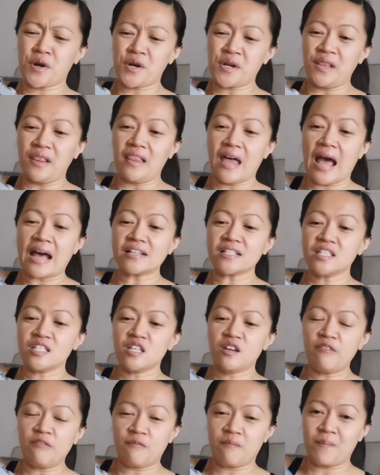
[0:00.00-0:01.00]
are
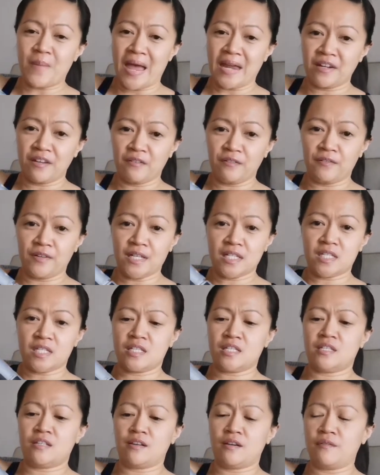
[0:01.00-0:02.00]
lots of
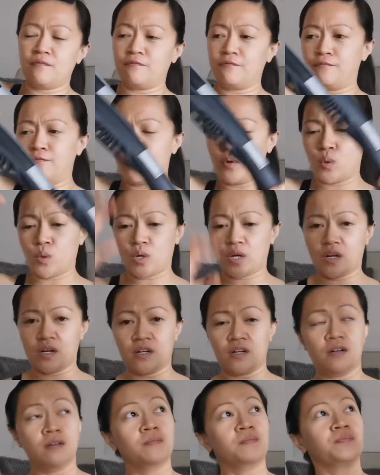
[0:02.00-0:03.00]
benefits
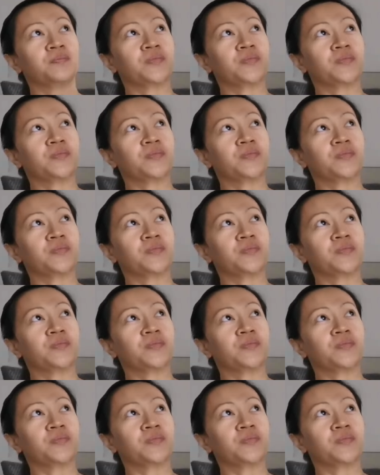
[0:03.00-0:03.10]
for